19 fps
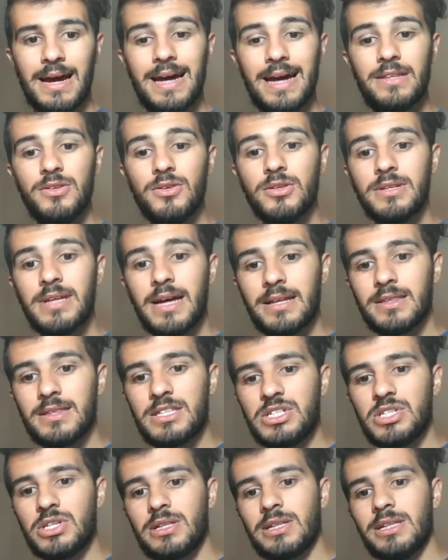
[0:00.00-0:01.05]
and you're not
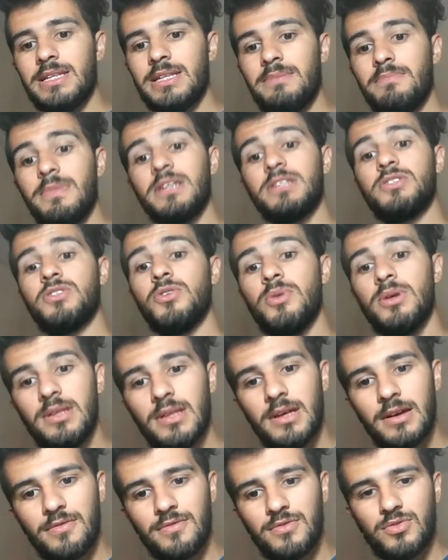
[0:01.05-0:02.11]
digitally mature
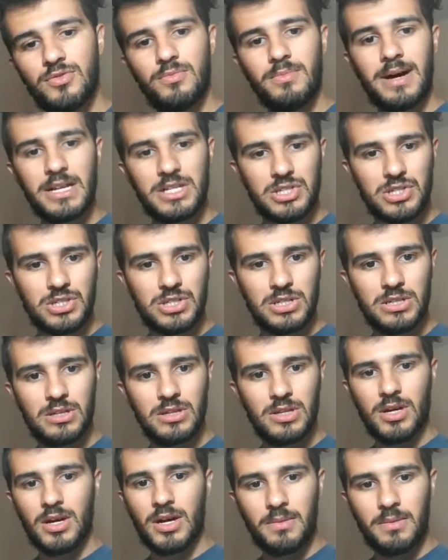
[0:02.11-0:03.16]
enough to match
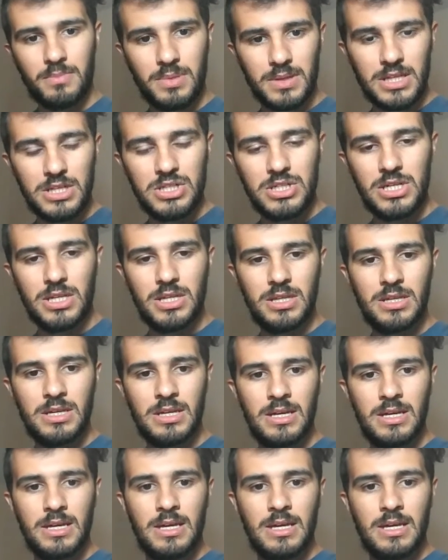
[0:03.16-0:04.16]
the competition,